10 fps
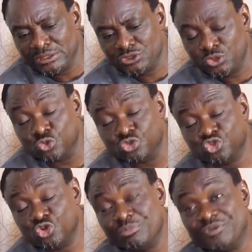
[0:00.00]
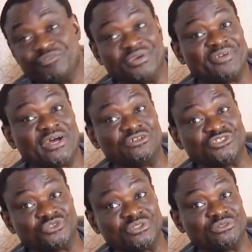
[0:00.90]
the Ojuobi Federal
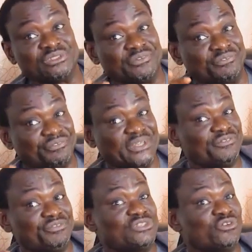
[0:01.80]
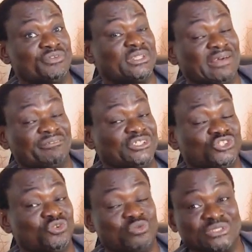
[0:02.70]
Constituency. Well, the first phase of
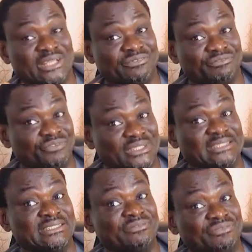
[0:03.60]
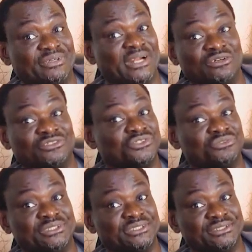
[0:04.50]
intervention was at Federated Federal
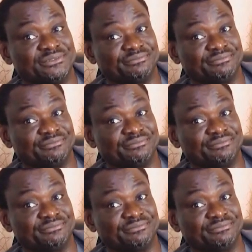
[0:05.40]
Constituency.